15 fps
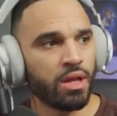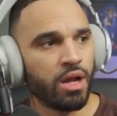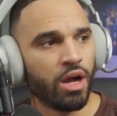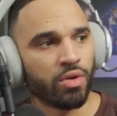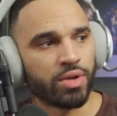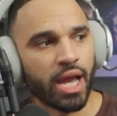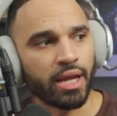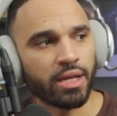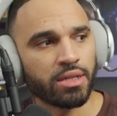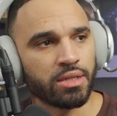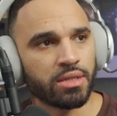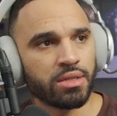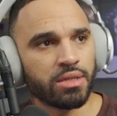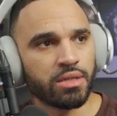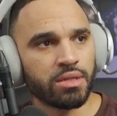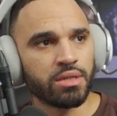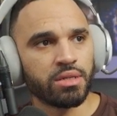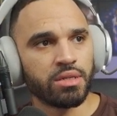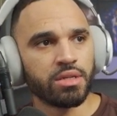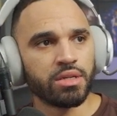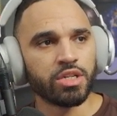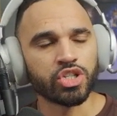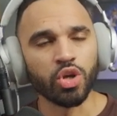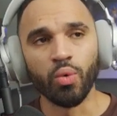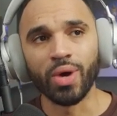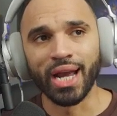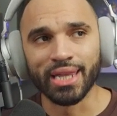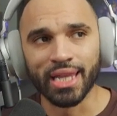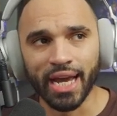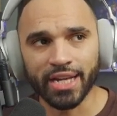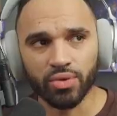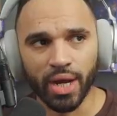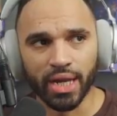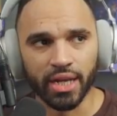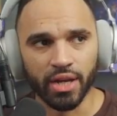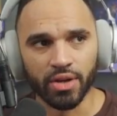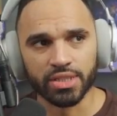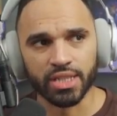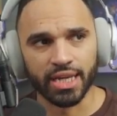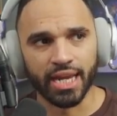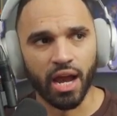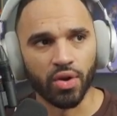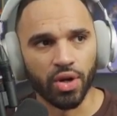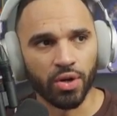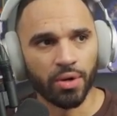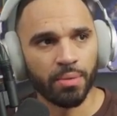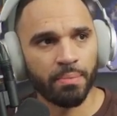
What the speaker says: Okay. So what I liked right here is the counter.